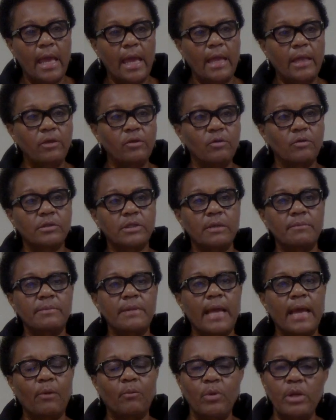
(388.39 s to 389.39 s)
and you know
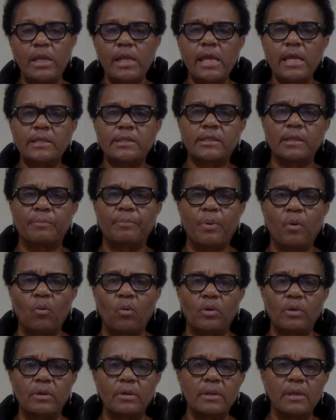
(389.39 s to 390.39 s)
sometimes we need support.